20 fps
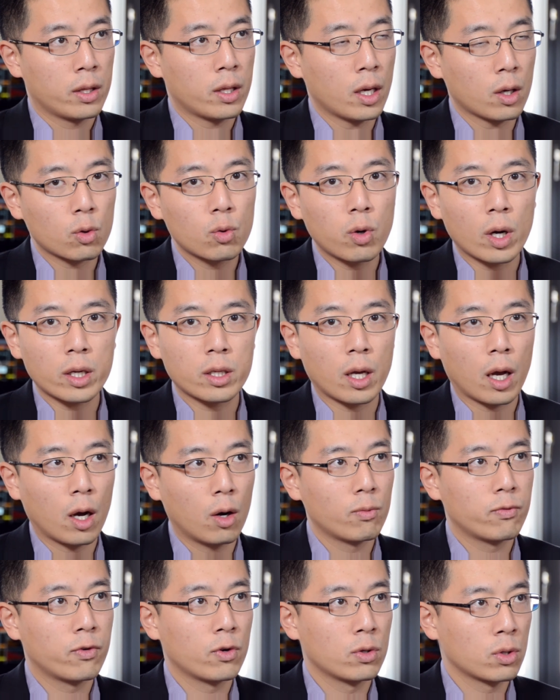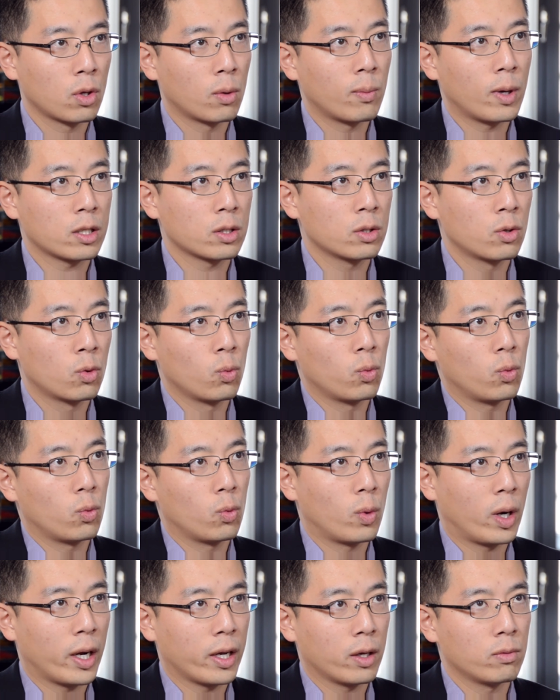They are quite helpful, no matter
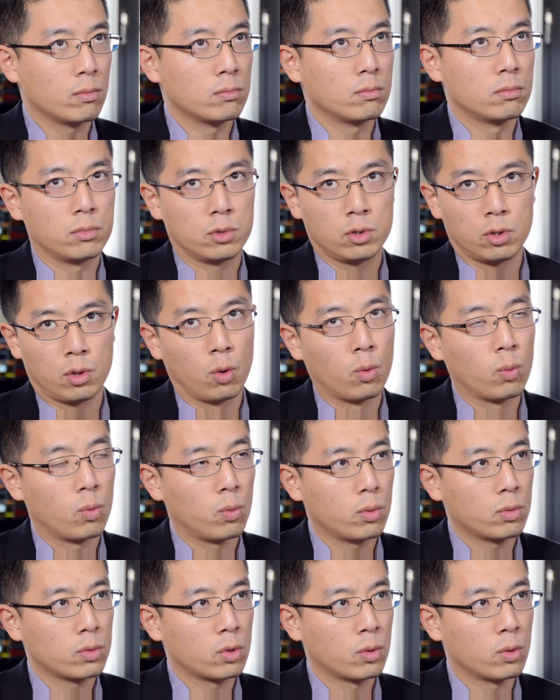why, you know,